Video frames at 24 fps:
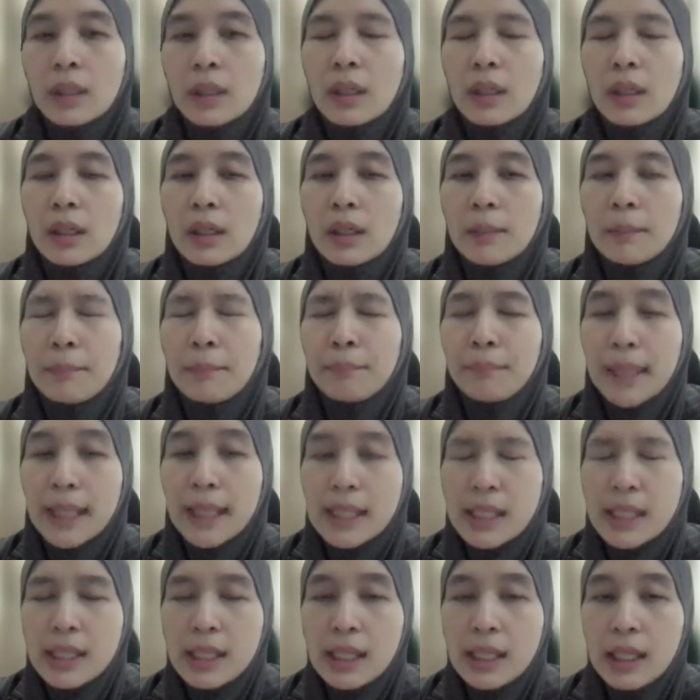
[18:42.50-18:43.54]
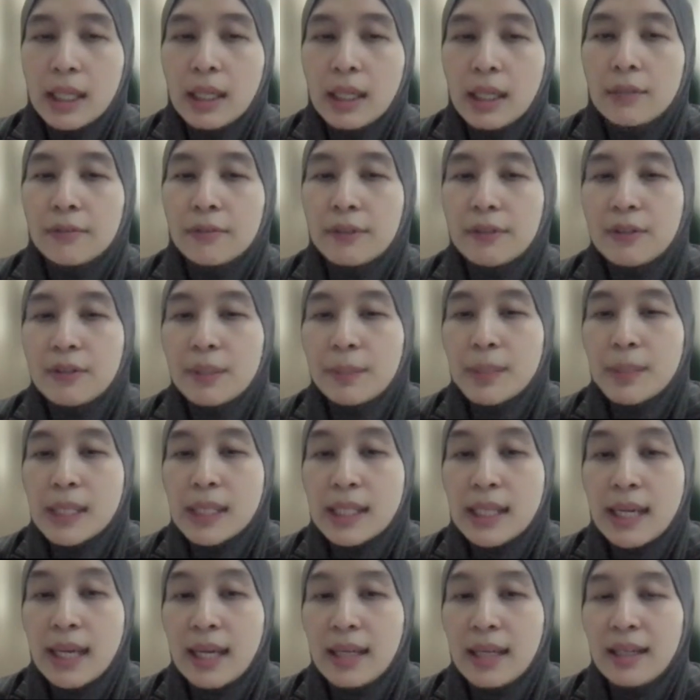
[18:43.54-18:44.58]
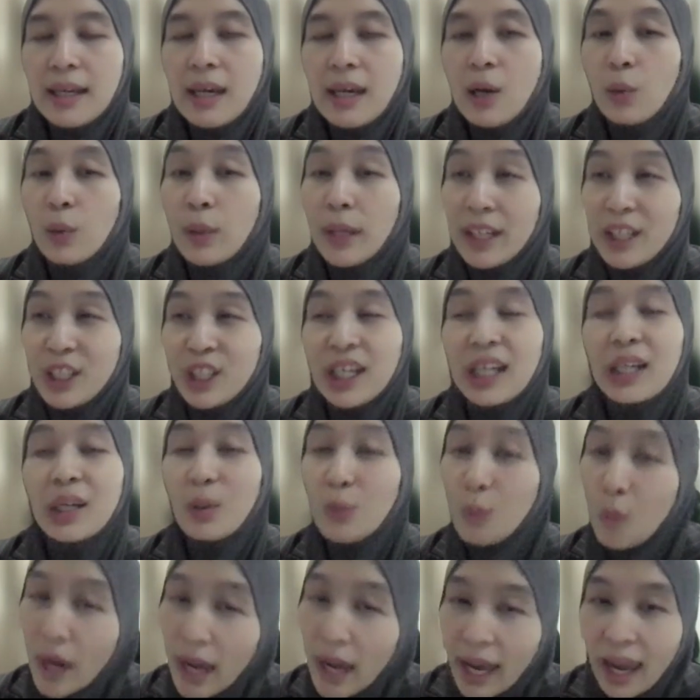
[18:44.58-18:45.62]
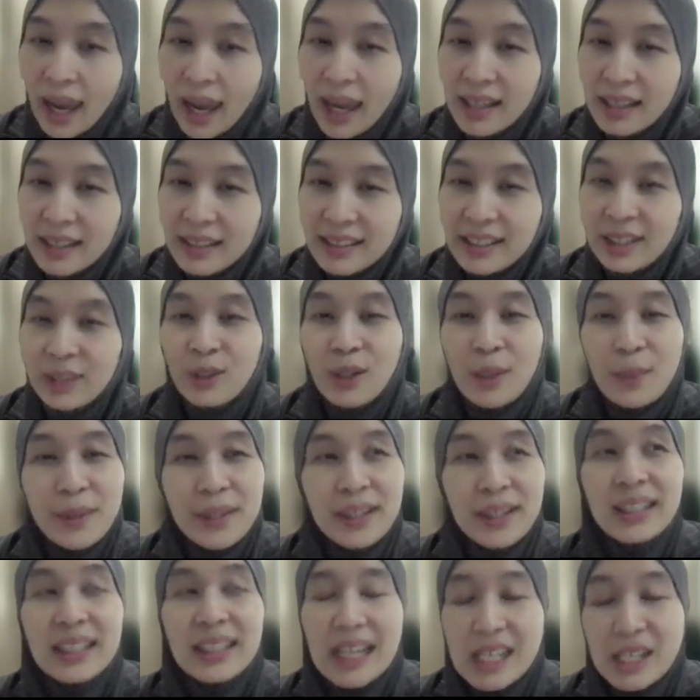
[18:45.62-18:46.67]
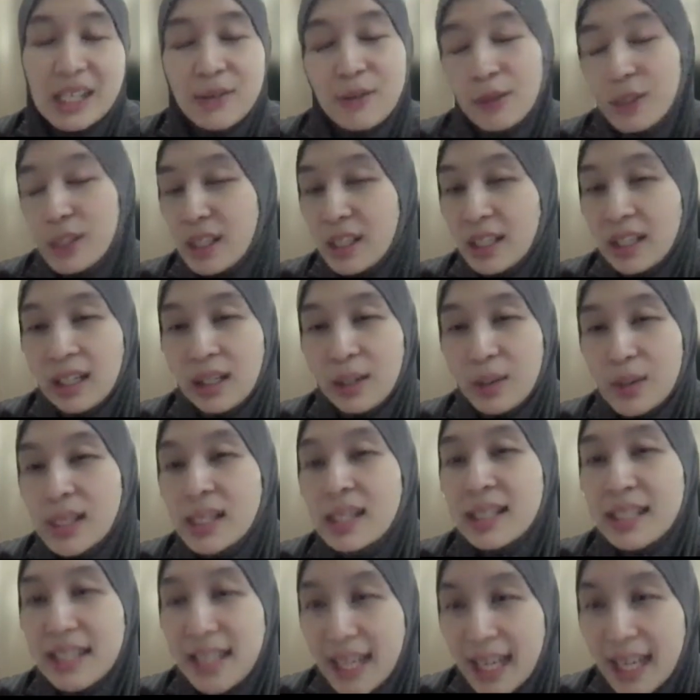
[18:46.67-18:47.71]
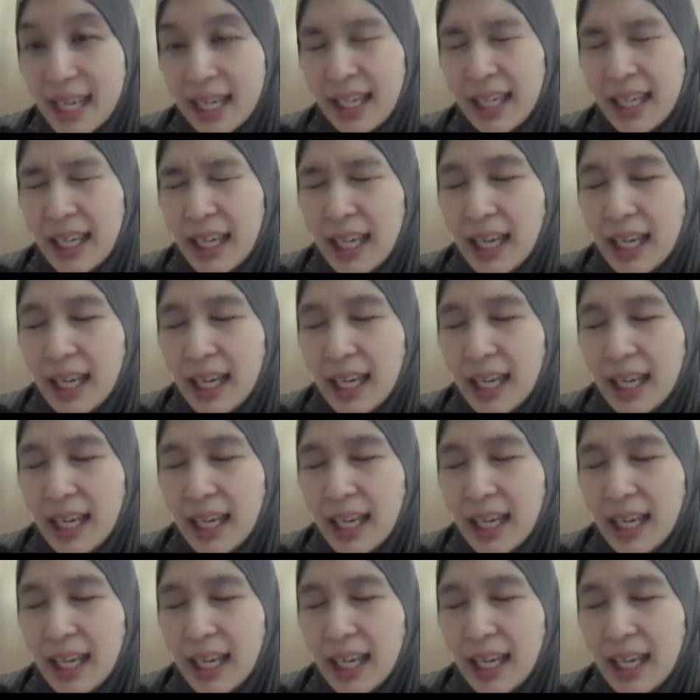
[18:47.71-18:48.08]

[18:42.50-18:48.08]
But 50% were actually unaware that Ramadan lasts 14 hours a day.